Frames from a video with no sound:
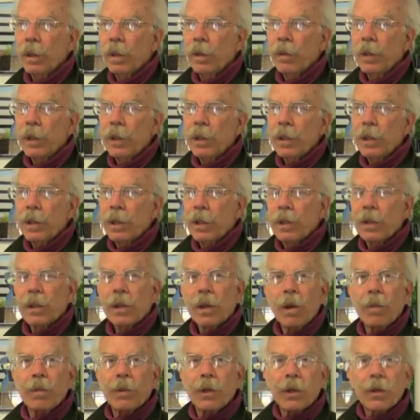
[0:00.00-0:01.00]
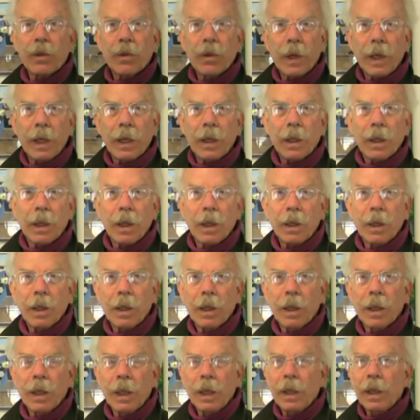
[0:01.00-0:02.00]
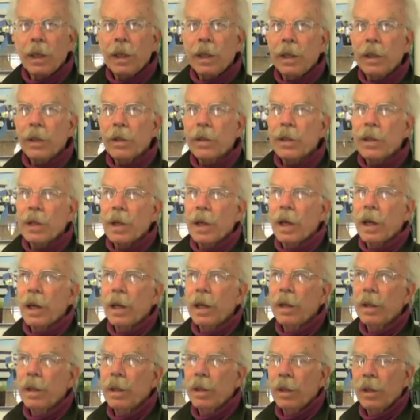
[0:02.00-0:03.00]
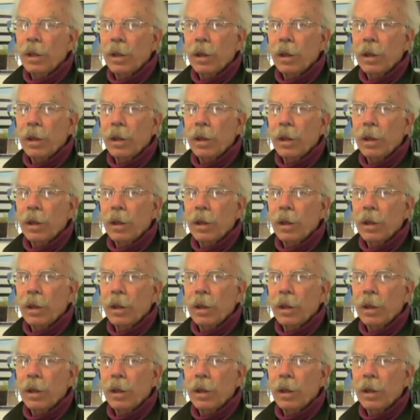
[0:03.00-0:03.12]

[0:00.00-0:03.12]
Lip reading: which is a sculpture trail on a hillside,